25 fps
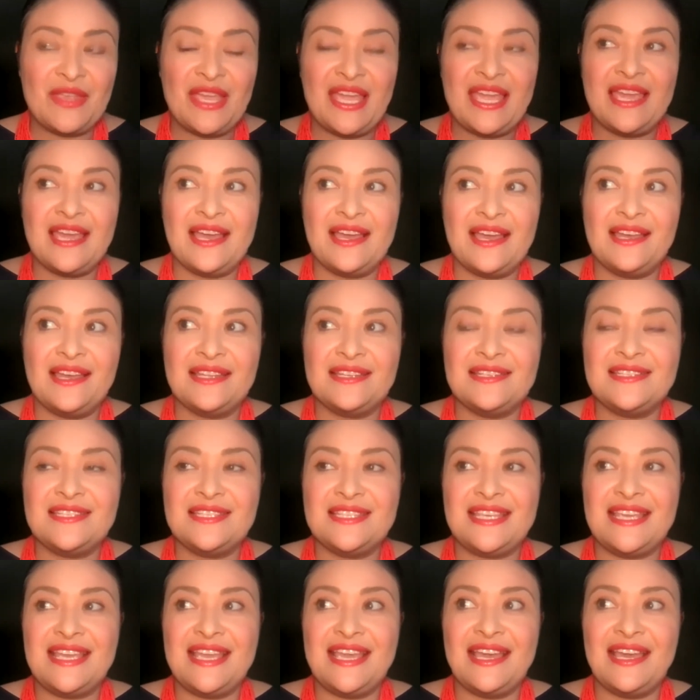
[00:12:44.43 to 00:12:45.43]

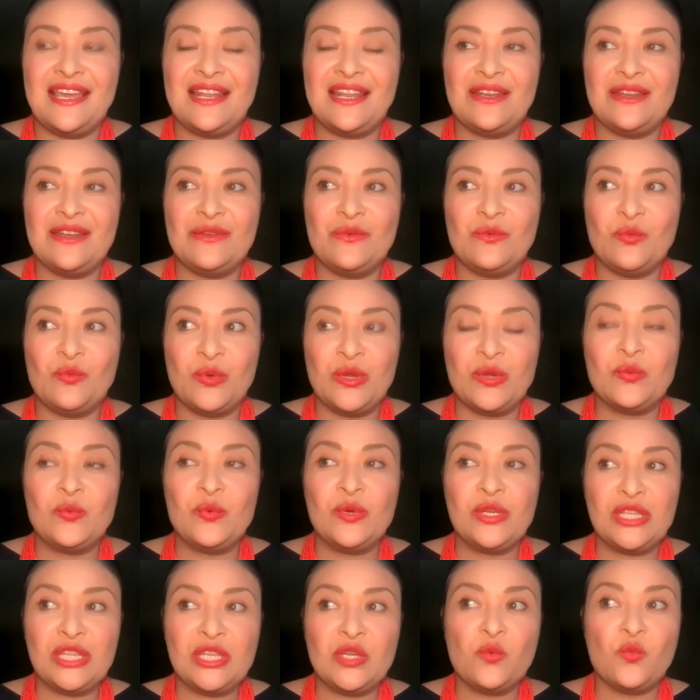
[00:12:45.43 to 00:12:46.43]
And we
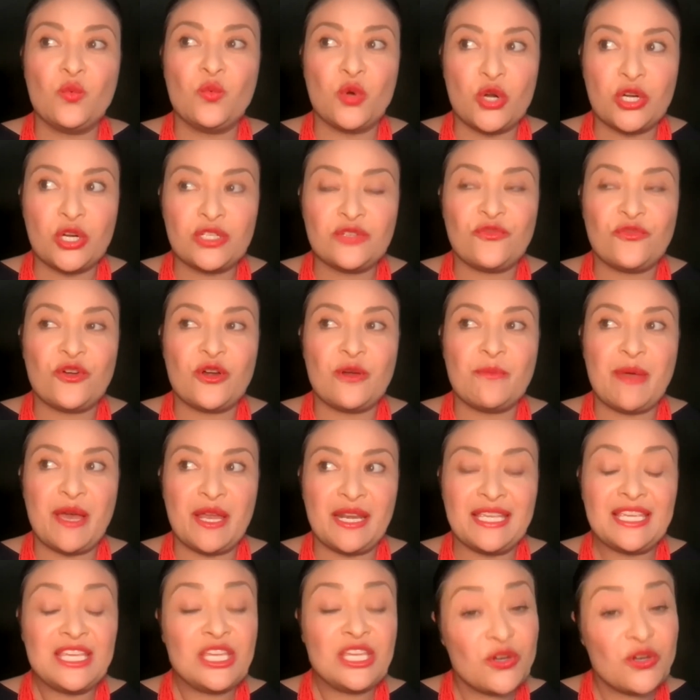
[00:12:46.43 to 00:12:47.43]
really worked for
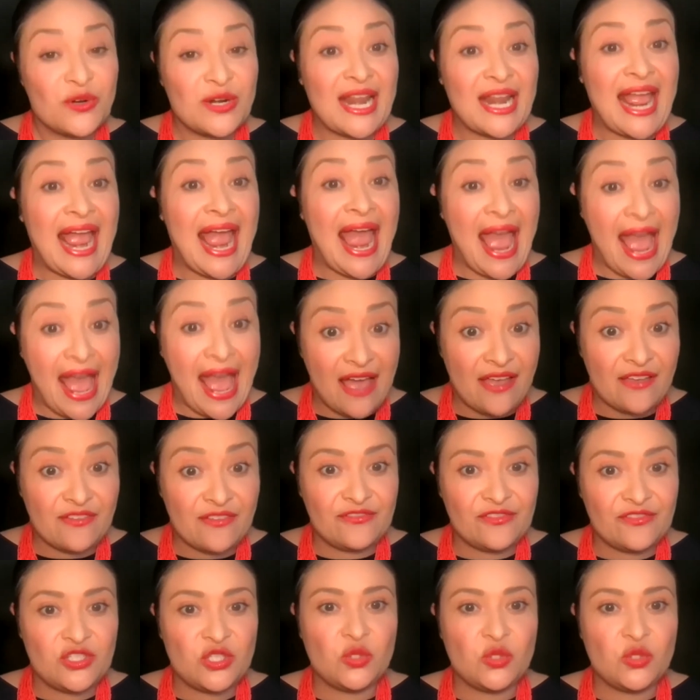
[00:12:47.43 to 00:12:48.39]
about a year and a half